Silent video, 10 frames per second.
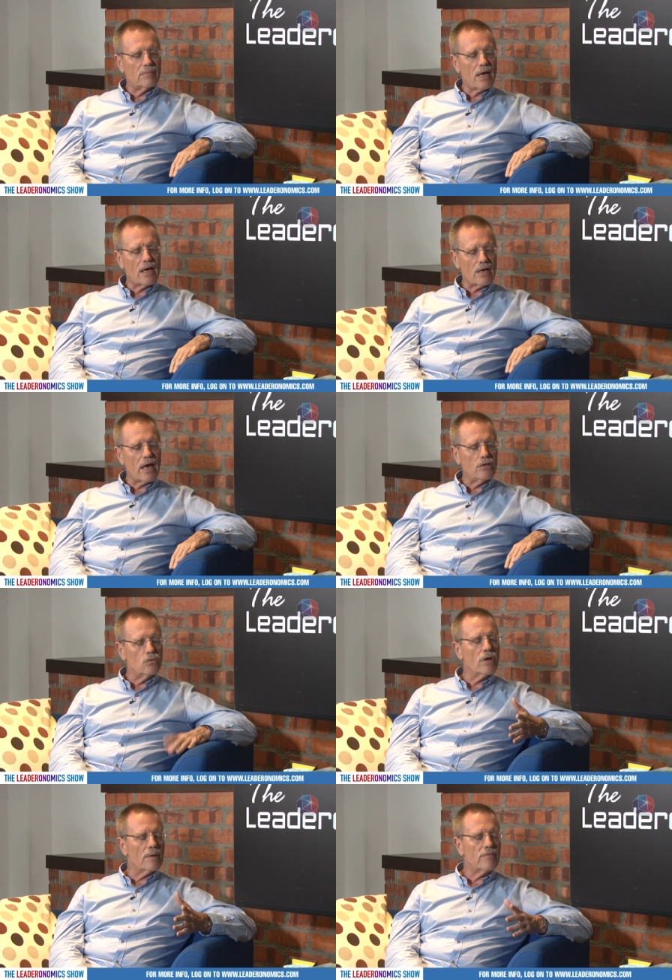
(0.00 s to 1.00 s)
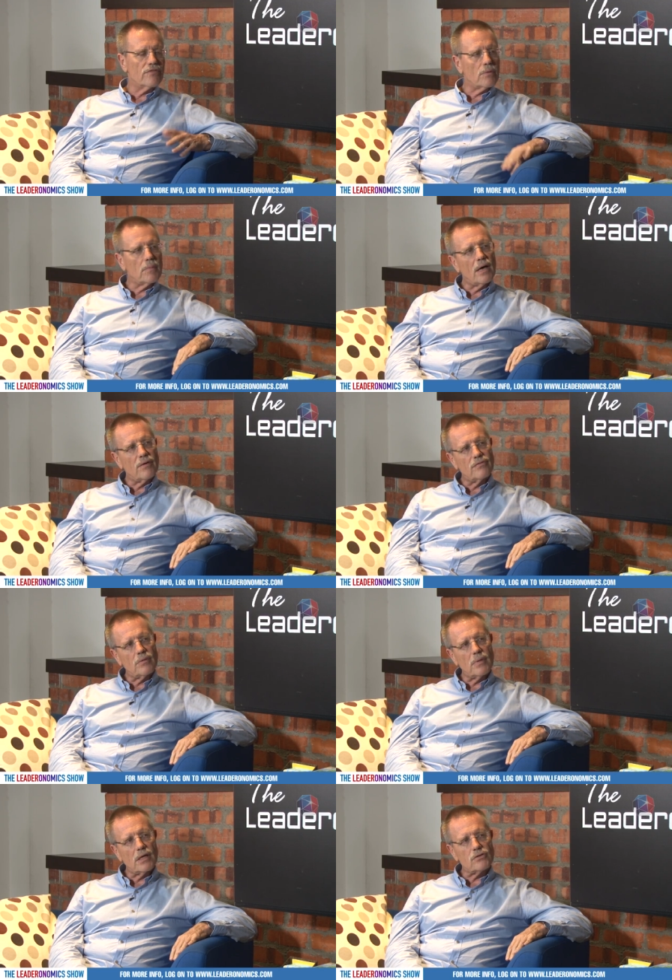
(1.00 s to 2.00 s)
I knew him from my
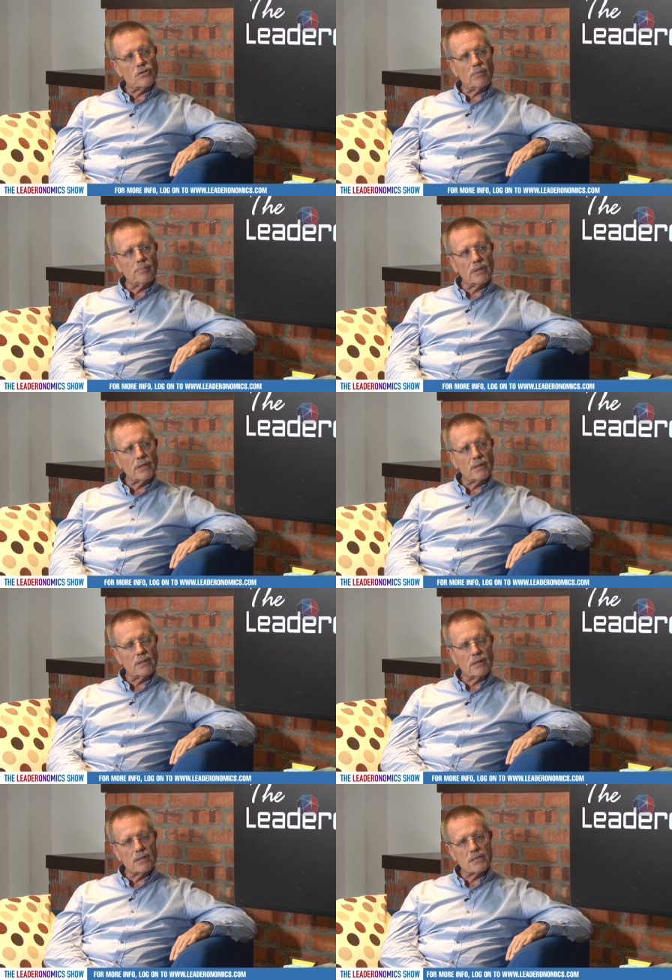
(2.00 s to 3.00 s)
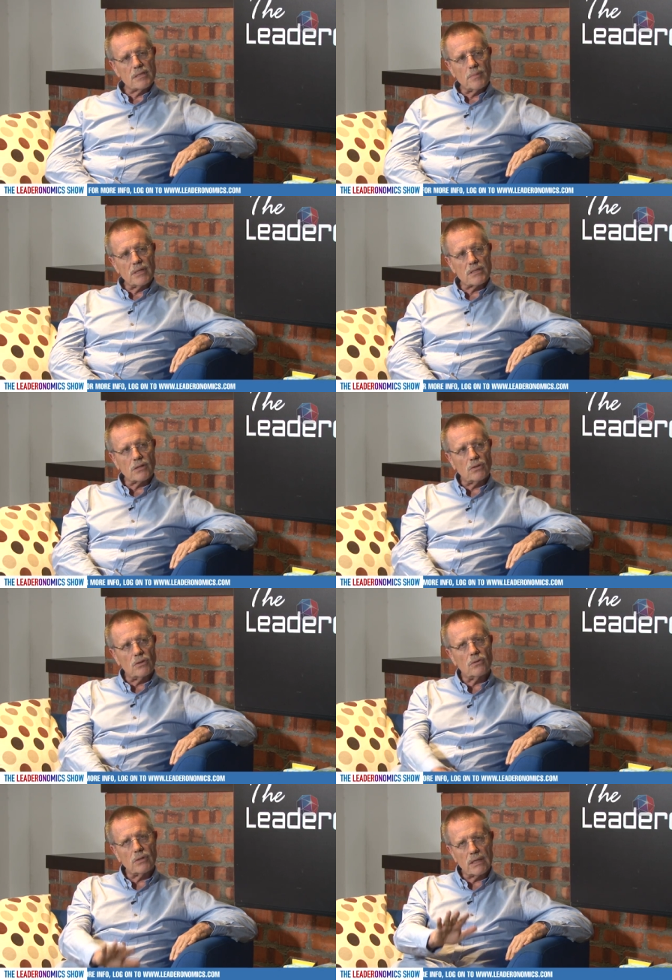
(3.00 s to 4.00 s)
job in Siemens in
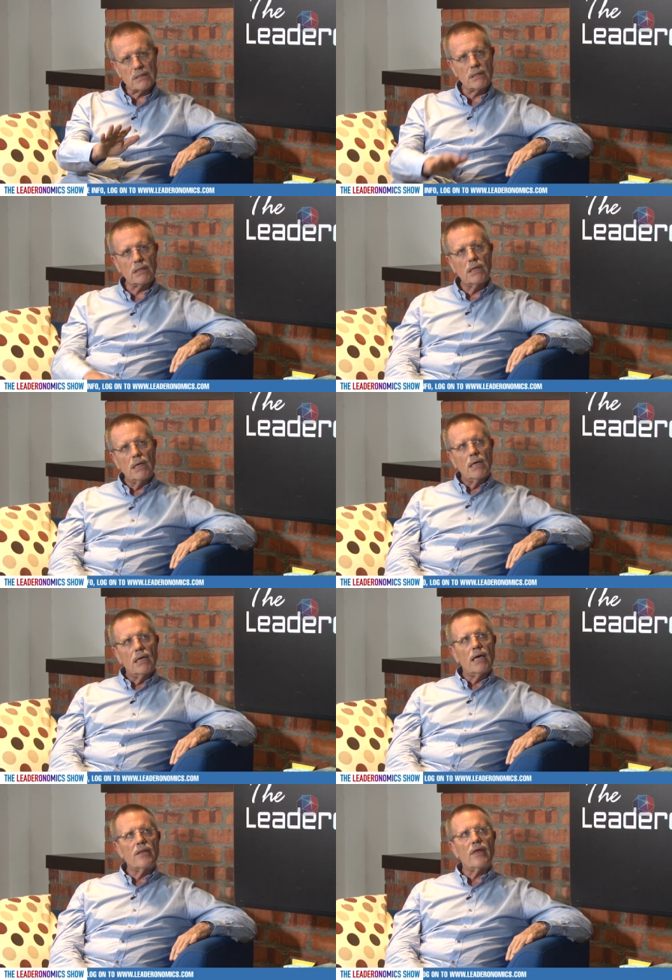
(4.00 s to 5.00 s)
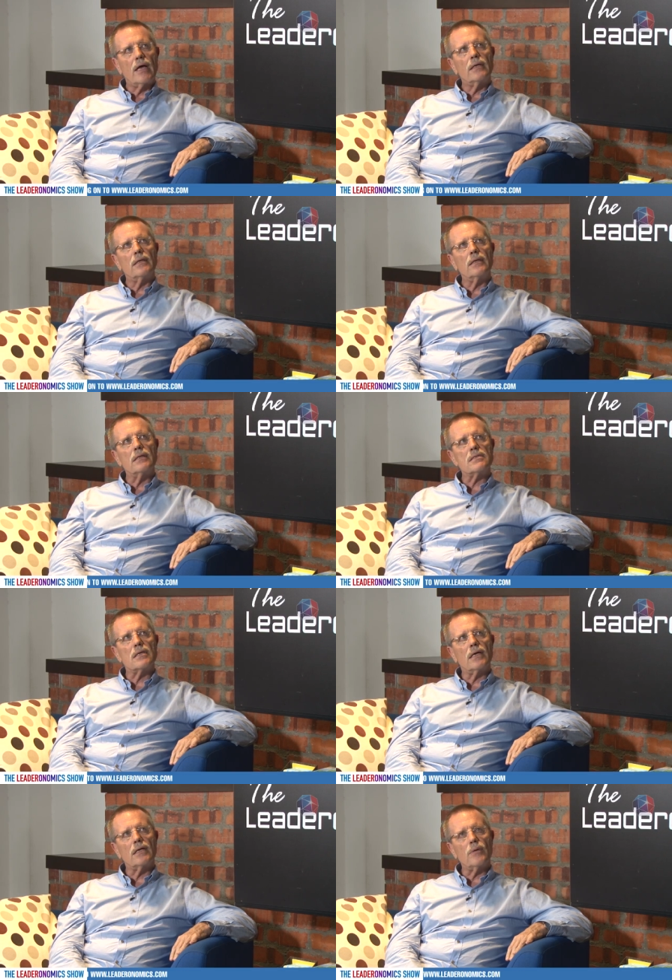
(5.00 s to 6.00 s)
Cologne, IT. And then he
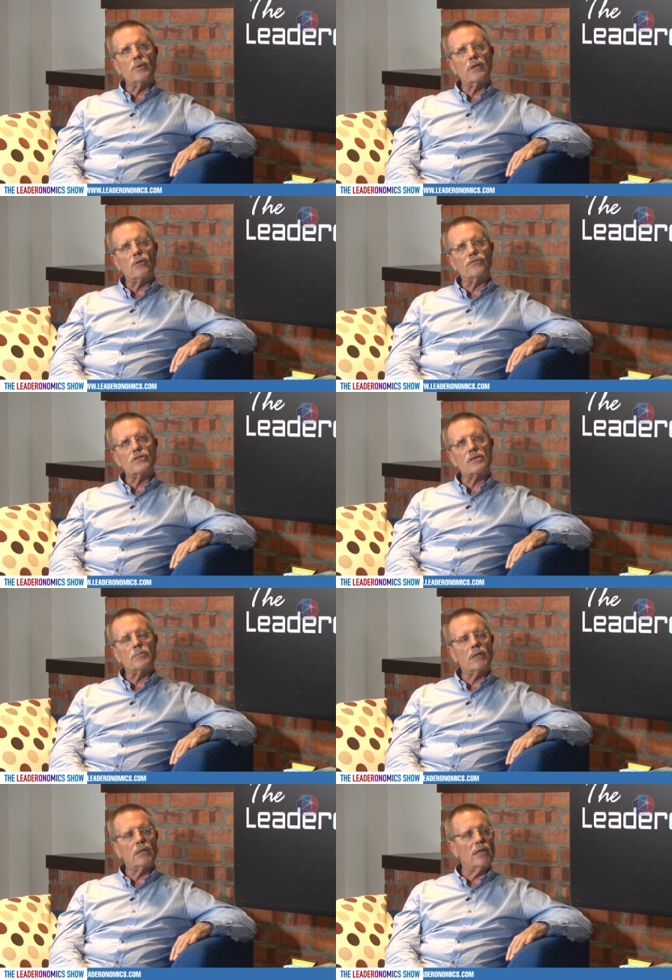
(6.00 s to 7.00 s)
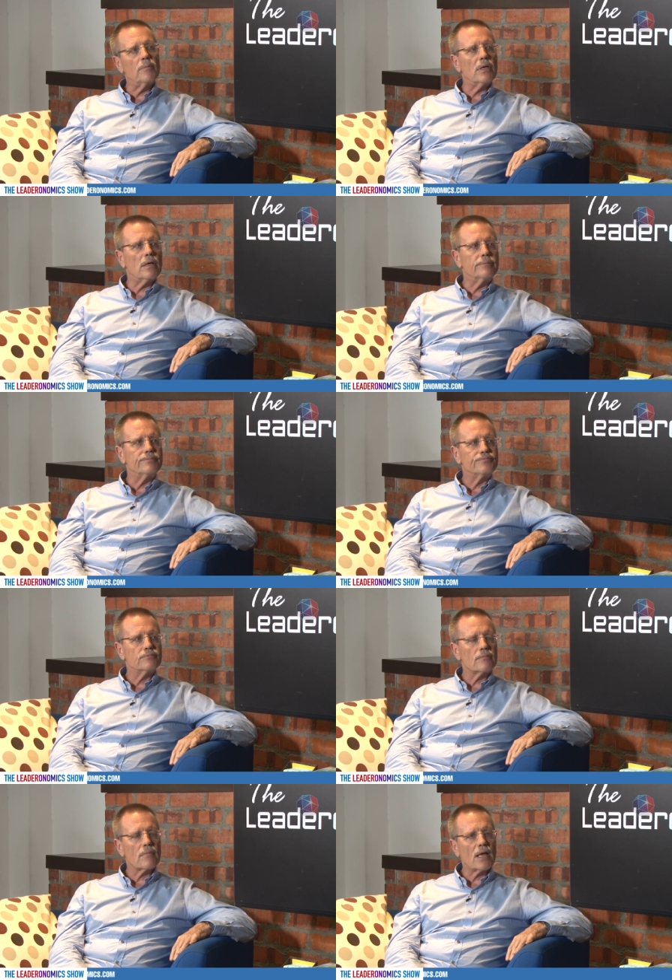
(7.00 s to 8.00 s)
said, hey, we look for somebody in Libya.
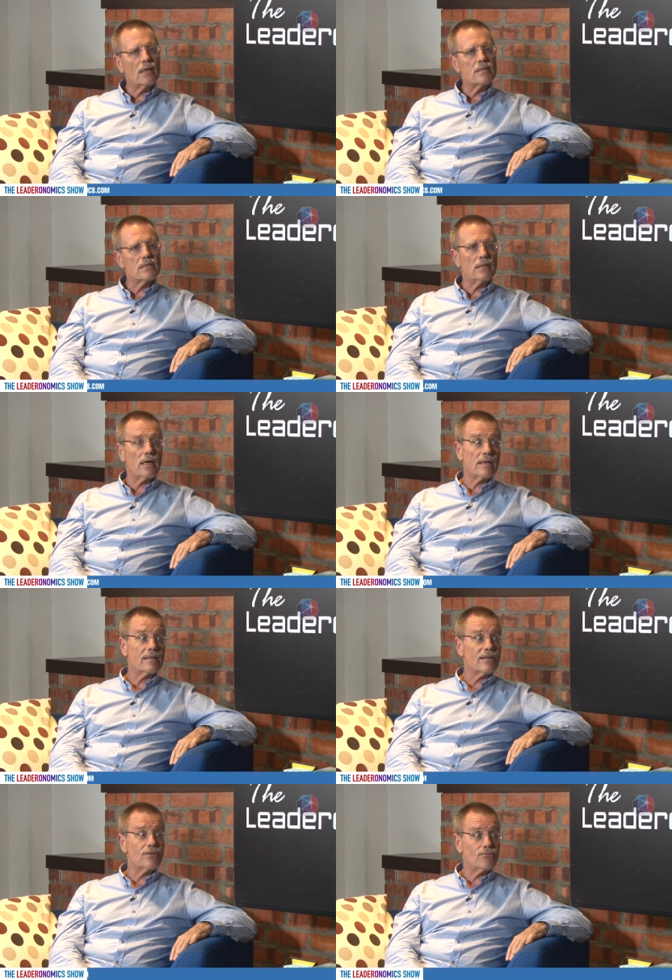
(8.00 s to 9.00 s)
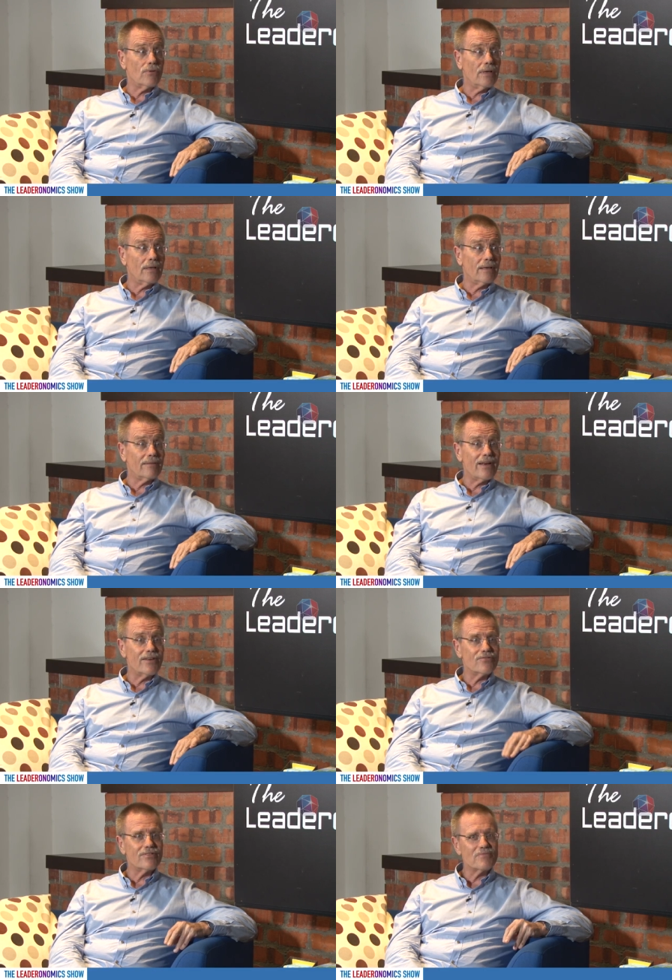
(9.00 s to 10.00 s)
And I said, hey, that sounds really
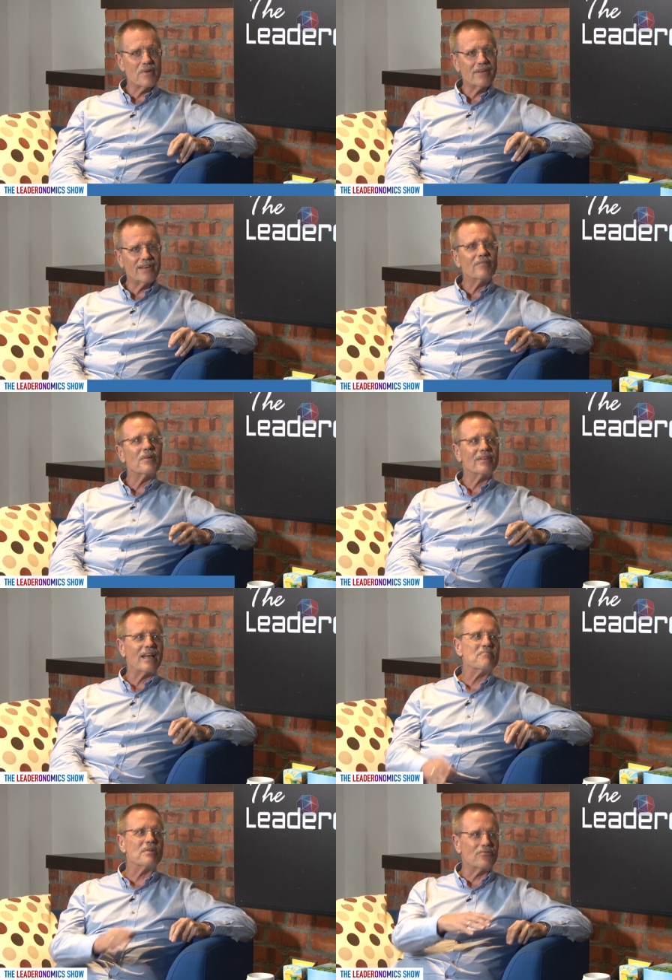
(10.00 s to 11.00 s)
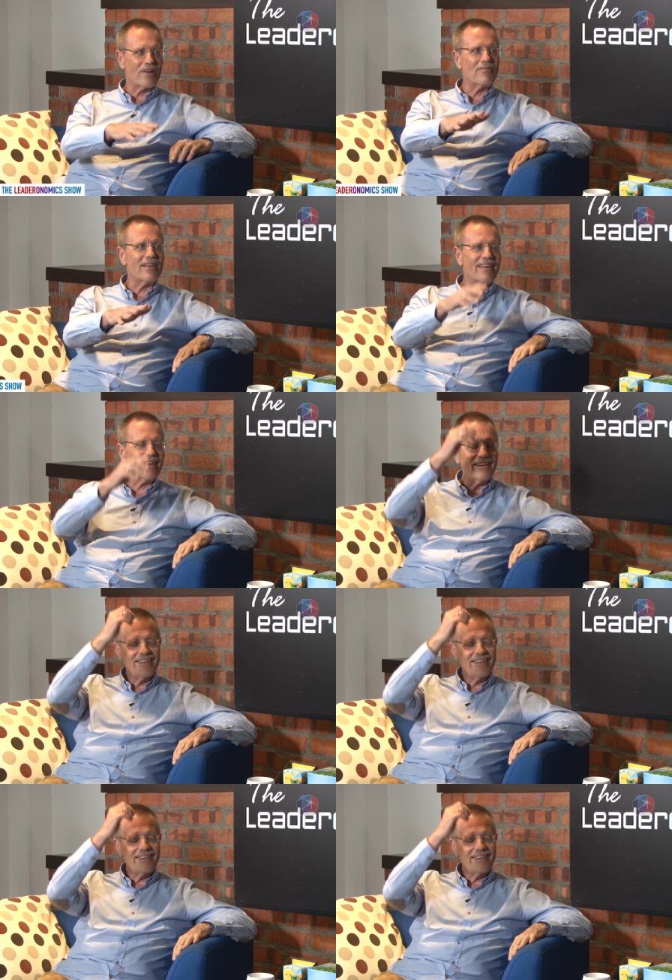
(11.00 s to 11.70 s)
adventurous. Maybe let me travel there.